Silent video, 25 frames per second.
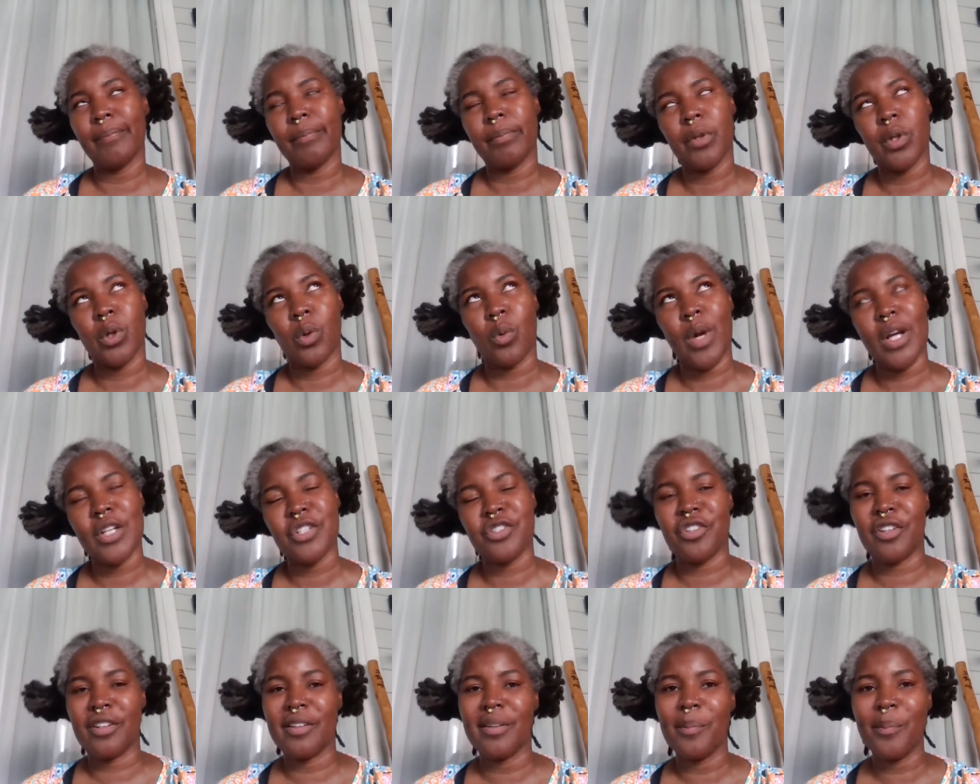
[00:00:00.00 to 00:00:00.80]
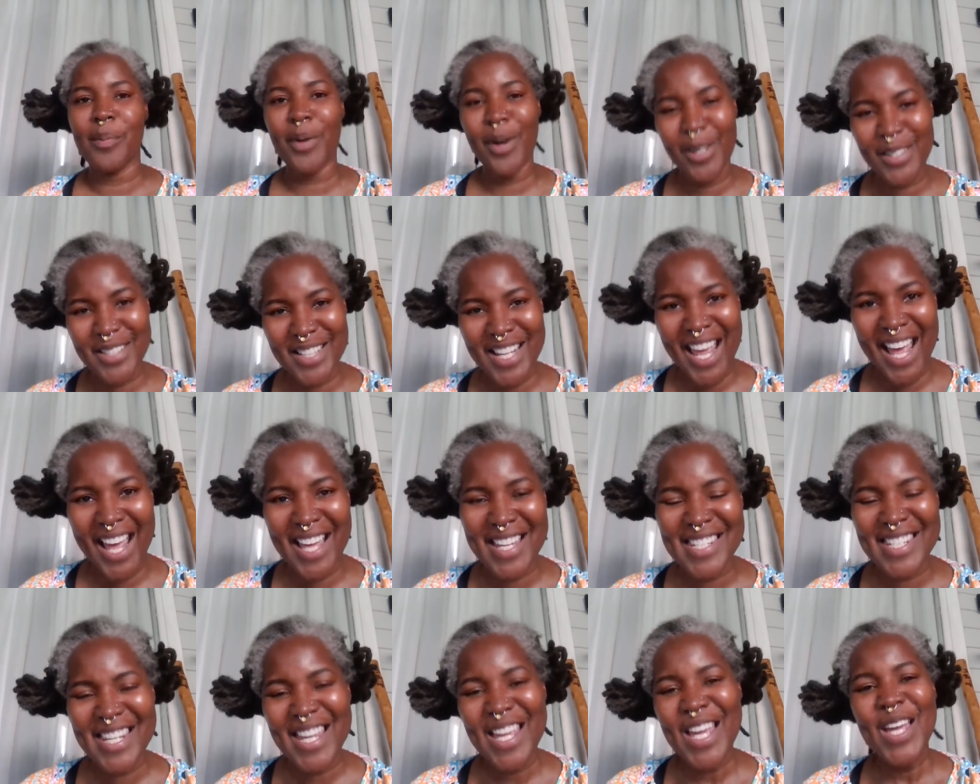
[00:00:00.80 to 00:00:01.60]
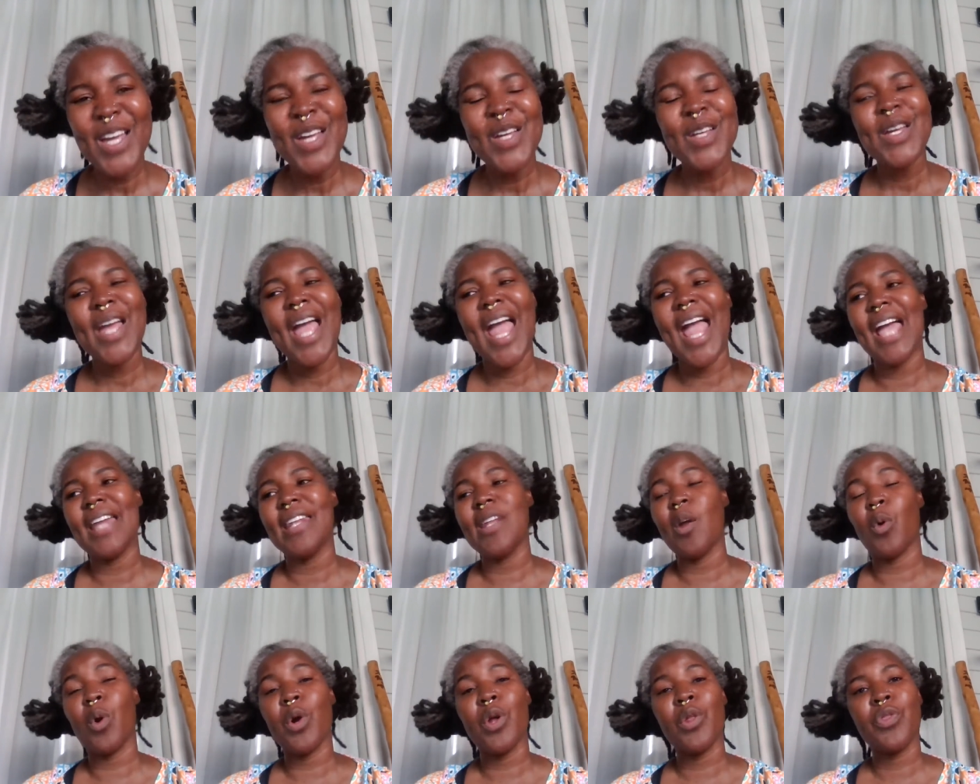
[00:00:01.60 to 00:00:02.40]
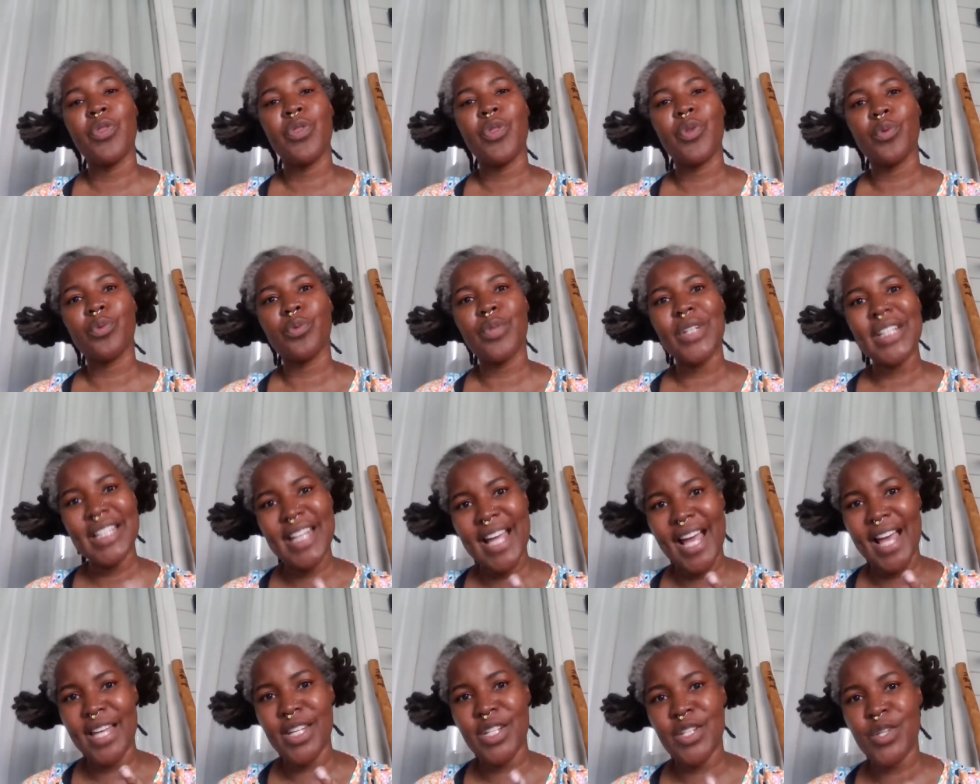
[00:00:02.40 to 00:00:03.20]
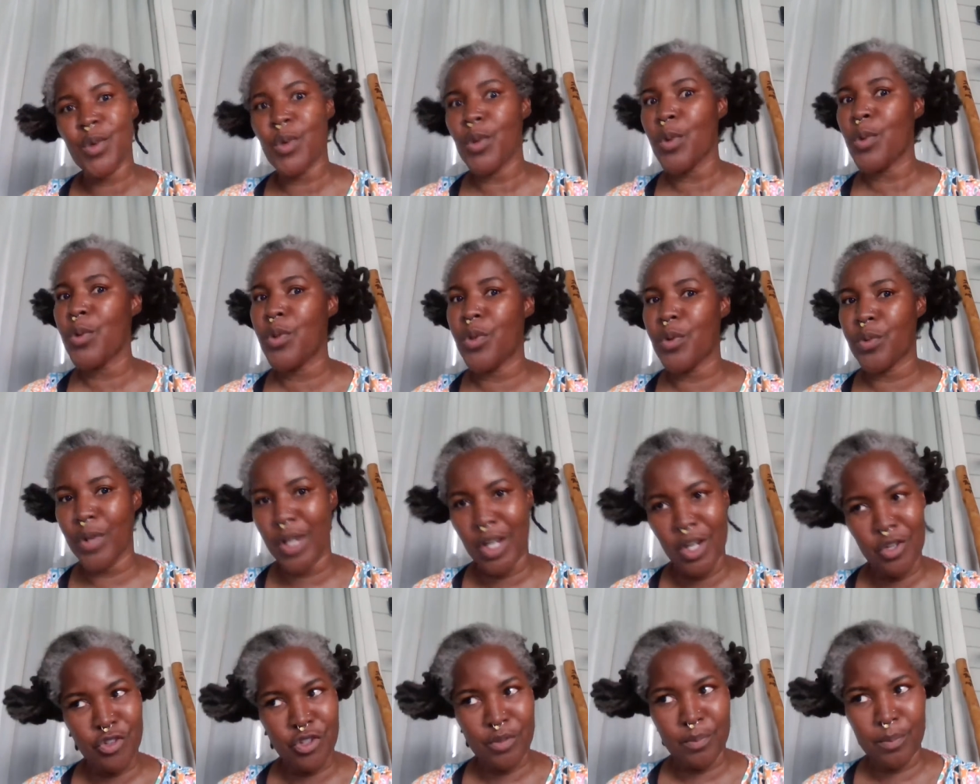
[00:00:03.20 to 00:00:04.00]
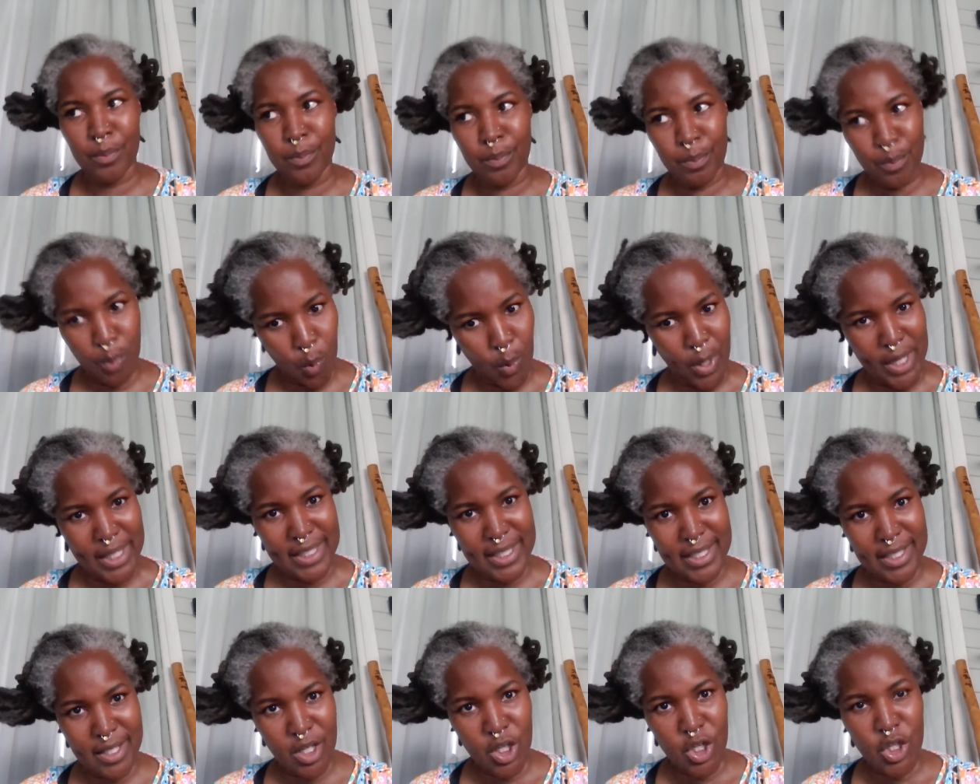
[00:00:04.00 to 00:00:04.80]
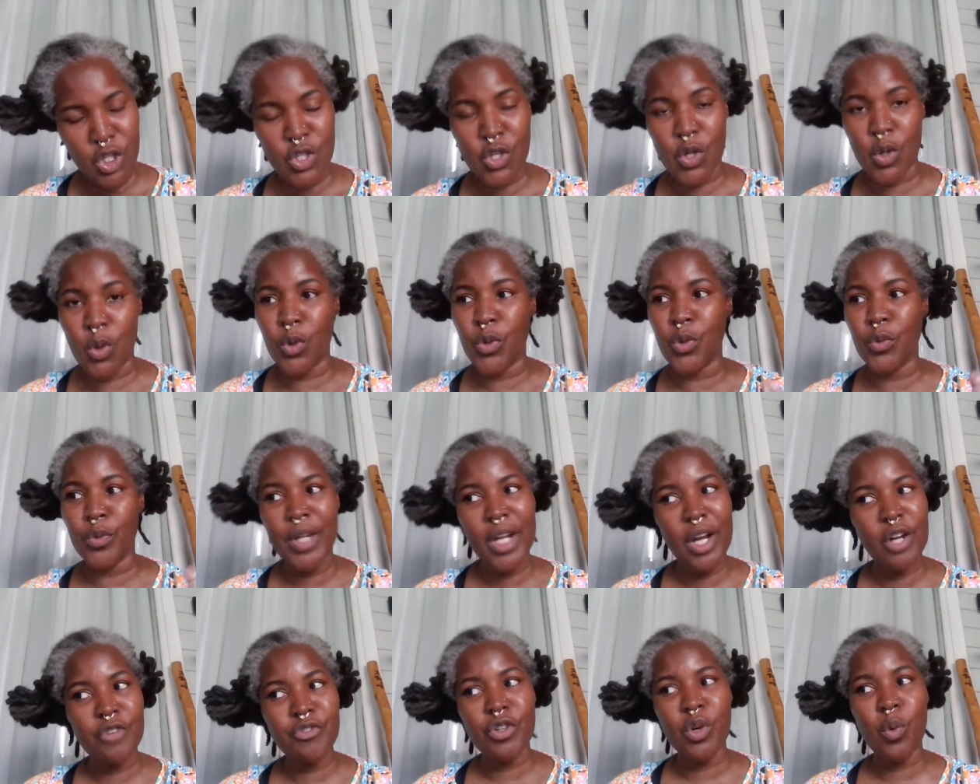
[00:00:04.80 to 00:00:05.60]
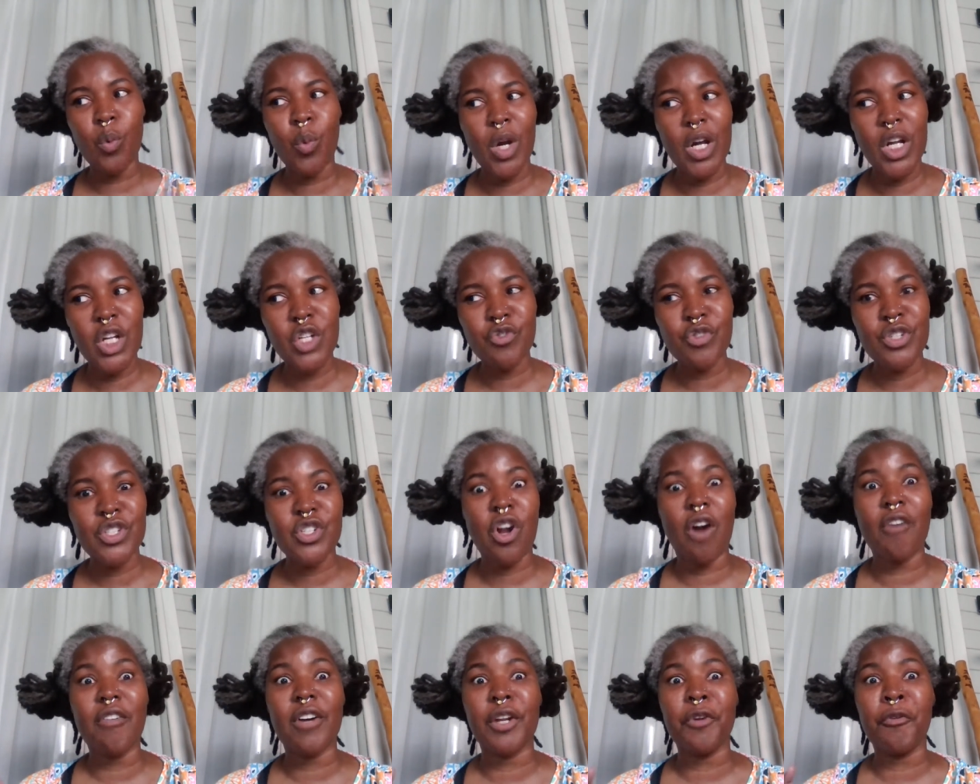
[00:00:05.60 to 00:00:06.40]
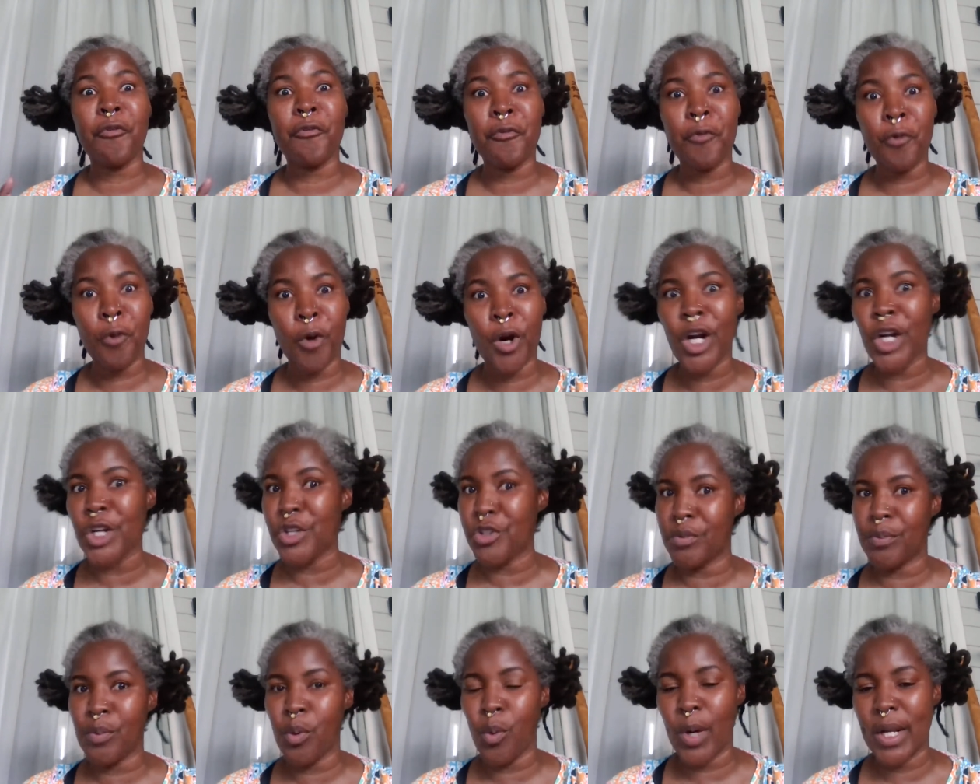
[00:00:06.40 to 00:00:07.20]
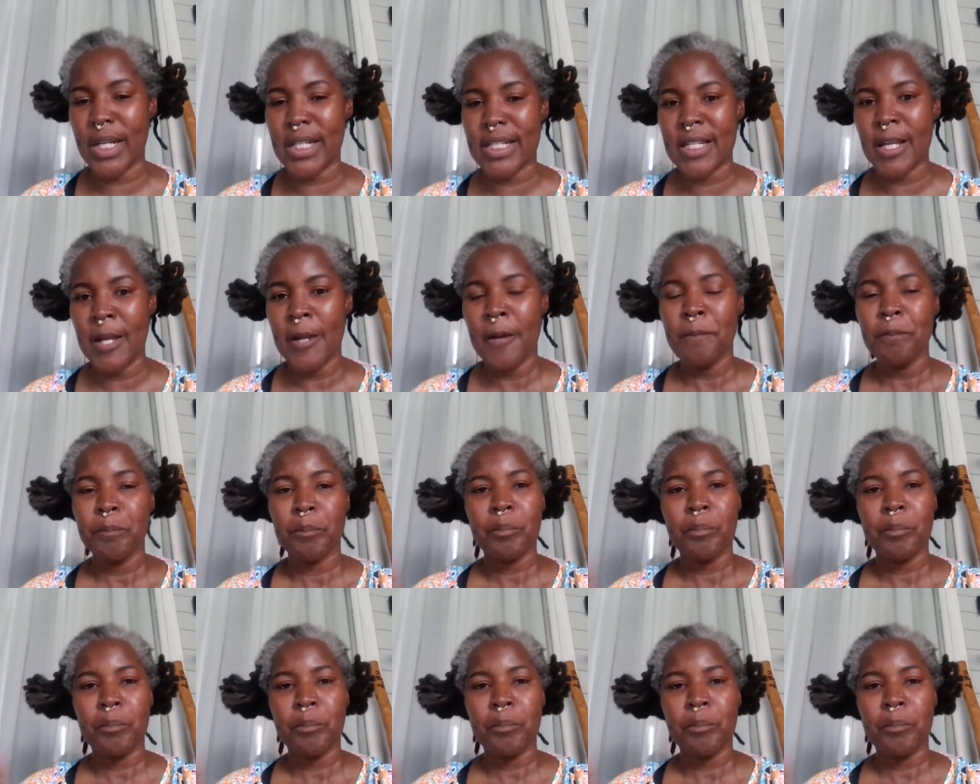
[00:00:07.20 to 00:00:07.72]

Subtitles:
per test. And there were 3 tests, so 300 points. So 300 and 100 is already 400 points.